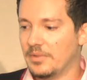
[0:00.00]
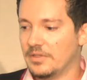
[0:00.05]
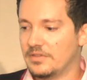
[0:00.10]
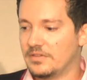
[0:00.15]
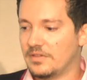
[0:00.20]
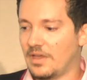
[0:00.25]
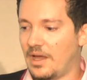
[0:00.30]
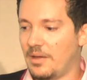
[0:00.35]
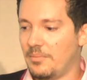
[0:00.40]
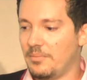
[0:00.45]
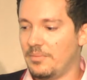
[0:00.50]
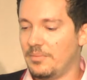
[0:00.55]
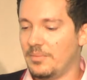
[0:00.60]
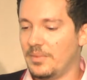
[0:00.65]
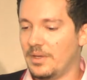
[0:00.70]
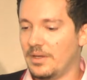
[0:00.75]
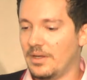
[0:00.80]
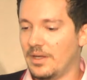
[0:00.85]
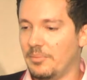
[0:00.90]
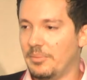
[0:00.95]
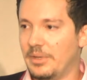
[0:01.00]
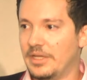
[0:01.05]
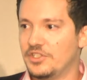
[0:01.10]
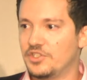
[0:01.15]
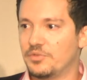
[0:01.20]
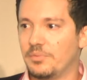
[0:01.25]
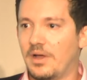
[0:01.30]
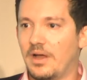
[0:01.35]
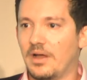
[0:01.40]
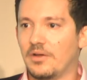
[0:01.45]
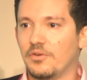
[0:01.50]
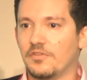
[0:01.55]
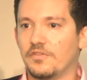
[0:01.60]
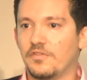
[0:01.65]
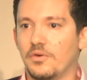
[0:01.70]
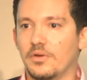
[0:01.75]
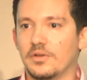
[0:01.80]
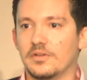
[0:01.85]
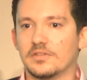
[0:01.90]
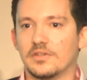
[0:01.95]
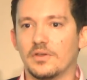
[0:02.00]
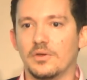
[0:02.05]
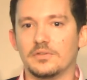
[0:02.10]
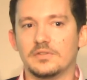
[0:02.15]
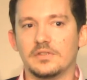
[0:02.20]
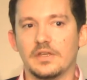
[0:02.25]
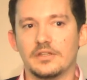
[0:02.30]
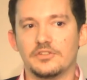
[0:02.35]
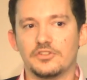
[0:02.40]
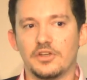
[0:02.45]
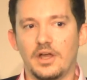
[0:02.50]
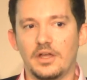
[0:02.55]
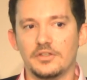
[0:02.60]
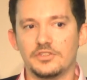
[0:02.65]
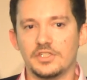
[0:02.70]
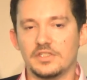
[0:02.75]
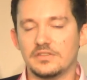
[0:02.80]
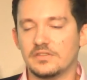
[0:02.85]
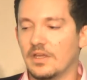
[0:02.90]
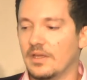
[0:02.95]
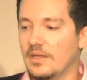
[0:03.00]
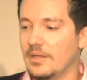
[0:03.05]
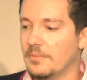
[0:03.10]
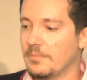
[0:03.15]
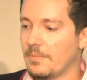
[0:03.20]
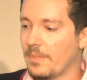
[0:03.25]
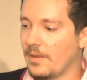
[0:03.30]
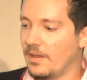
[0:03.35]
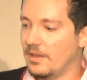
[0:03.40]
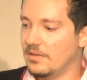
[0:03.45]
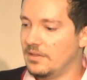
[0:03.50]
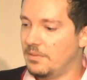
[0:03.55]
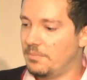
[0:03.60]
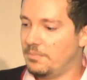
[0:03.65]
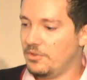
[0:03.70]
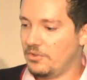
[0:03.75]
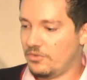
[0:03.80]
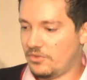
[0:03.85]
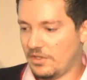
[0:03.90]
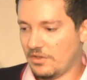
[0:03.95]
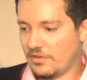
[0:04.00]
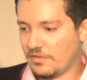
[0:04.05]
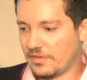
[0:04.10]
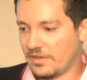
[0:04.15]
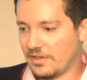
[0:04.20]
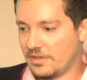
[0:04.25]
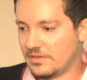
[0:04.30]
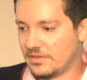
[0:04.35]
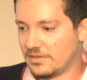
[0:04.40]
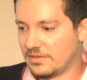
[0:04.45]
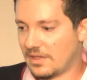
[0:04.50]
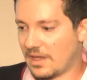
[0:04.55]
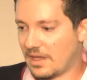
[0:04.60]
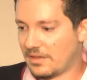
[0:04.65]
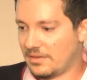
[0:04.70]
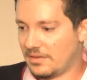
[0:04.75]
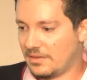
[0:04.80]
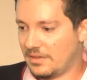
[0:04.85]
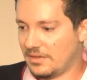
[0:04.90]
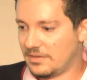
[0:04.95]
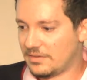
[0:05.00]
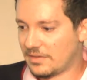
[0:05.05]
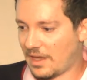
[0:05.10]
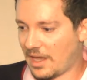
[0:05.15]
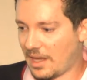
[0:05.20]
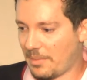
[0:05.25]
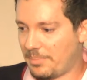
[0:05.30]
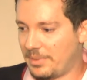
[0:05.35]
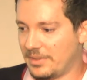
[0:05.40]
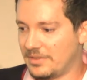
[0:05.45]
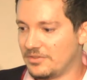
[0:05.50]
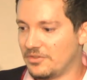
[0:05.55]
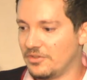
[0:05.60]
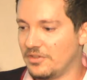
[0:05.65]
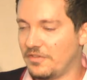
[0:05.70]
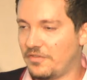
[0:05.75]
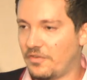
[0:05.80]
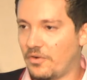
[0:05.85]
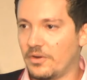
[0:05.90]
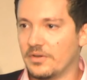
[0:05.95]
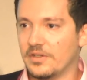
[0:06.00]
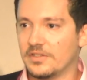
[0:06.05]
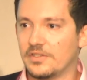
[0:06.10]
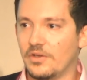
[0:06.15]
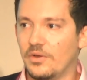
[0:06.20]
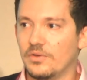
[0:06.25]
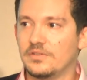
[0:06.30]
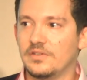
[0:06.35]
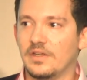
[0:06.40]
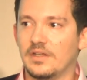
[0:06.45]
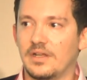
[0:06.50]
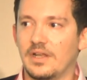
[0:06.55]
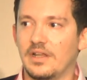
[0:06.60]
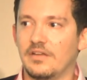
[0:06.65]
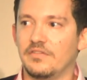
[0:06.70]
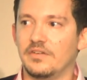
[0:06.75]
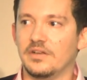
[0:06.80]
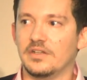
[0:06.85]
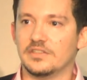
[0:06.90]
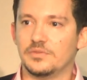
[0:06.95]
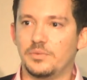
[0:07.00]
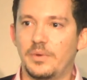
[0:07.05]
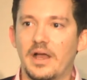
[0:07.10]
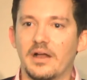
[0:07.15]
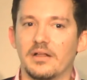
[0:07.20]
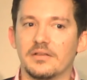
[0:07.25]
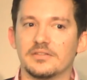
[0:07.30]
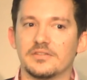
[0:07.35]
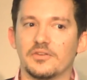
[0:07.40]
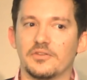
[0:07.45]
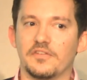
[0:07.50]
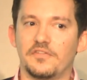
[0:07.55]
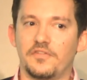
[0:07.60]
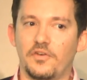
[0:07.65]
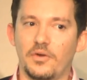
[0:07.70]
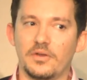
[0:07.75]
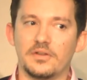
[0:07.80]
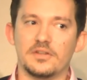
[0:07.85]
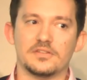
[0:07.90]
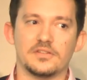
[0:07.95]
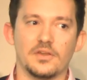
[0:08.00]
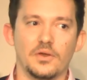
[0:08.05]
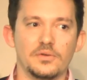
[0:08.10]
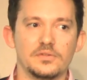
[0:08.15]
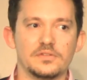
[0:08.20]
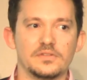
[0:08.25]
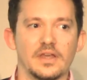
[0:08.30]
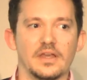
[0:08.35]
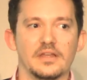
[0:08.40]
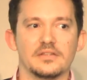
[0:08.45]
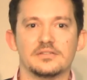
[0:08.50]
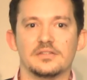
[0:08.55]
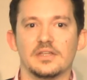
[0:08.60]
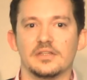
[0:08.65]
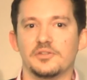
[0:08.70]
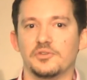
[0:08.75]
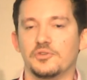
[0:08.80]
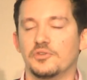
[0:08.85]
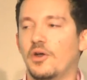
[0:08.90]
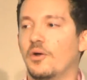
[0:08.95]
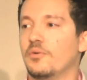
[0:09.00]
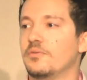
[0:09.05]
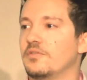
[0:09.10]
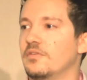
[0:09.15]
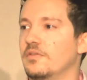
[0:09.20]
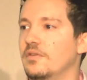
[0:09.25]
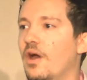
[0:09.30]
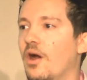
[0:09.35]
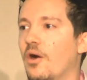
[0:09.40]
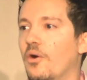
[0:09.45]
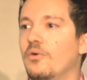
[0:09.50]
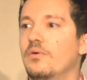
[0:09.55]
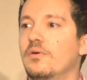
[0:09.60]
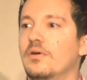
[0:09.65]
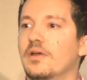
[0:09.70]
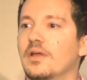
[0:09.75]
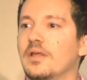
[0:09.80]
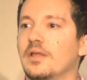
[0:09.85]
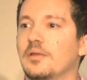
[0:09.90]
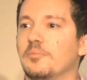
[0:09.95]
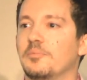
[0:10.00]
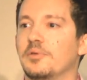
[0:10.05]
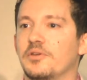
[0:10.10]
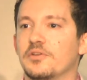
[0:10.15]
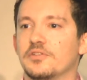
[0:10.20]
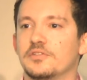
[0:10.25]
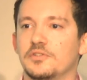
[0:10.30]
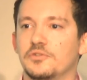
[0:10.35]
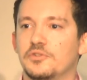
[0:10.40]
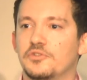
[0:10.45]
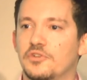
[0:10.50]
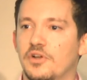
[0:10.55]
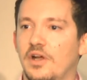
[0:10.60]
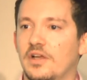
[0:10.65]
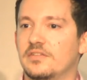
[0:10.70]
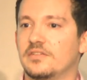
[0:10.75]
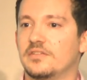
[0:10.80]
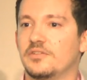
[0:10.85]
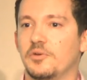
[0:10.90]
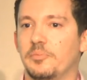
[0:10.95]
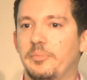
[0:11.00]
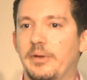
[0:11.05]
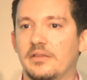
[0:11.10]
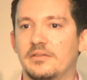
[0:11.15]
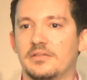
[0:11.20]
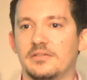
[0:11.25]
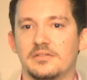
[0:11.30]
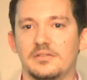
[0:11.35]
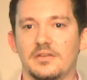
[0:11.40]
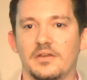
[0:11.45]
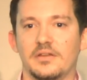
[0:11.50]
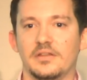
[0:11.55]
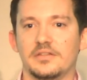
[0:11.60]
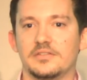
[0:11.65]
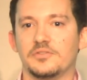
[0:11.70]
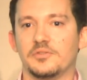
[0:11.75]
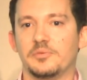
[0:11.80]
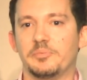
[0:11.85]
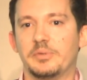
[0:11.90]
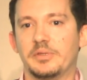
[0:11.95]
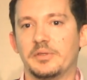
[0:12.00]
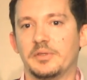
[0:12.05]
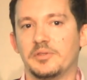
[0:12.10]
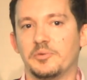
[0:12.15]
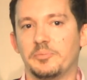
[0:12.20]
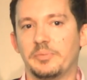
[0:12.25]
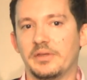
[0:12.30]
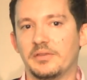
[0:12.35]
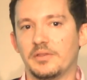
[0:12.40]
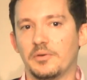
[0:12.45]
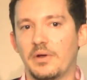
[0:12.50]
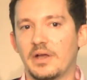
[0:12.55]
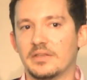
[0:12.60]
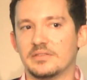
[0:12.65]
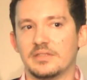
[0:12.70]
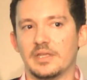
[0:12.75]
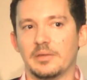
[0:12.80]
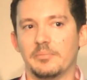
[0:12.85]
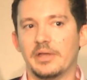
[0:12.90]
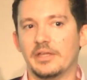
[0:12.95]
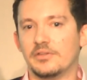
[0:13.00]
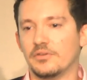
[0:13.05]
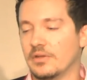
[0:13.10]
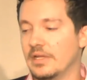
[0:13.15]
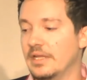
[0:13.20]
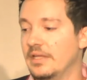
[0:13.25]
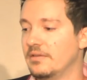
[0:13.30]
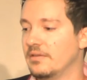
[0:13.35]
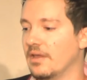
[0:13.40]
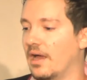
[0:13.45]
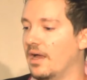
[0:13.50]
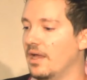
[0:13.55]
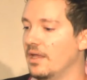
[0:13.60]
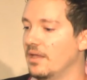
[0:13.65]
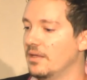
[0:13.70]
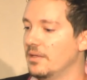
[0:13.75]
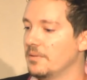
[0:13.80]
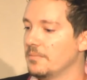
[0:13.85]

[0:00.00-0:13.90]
some benchmark on foreign associate charges. And the beauty of this is that this happens on the foreign associate level as well. So the foreign associates that you don't know because you trust your patent attorneys to pick the ones they met on INTA